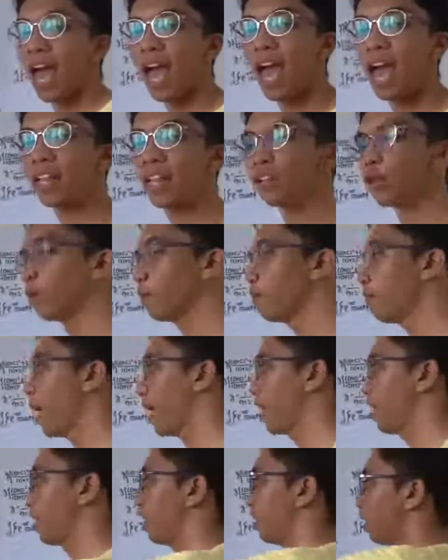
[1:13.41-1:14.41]
And
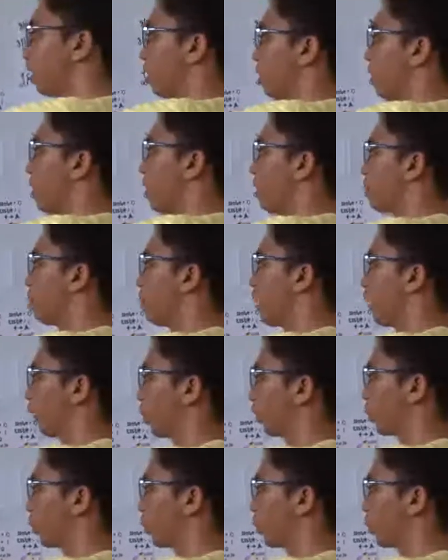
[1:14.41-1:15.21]
combining by